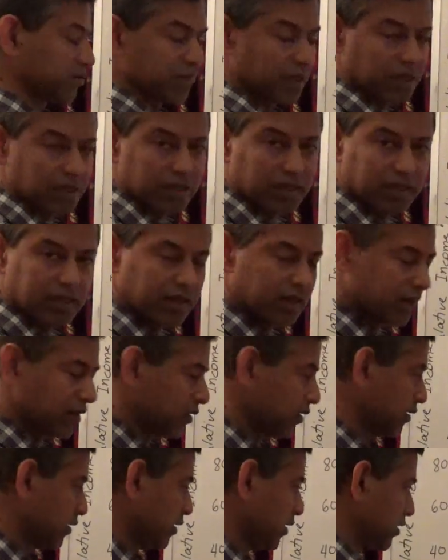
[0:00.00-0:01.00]
by
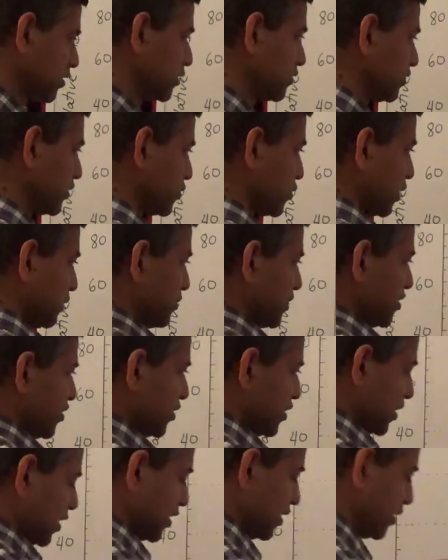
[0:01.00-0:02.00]
the height of the
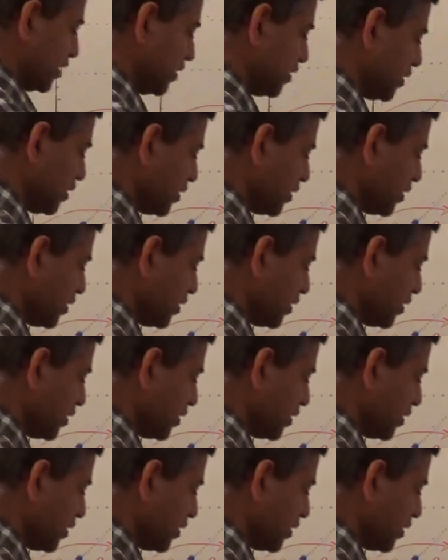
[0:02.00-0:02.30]
trapezoid again,